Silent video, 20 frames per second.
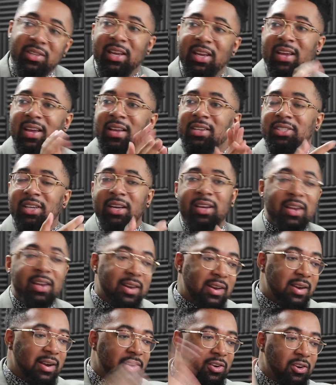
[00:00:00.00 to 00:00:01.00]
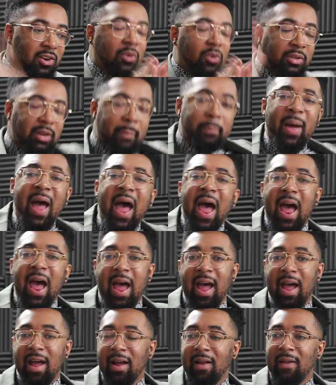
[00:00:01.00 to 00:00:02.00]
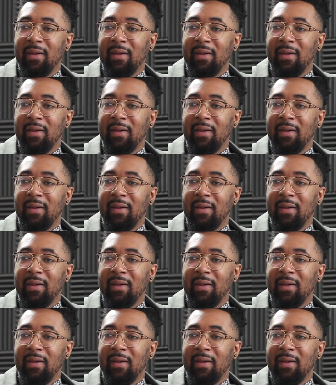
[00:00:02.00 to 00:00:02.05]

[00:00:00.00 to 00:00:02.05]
the handshake in there. You know, bah.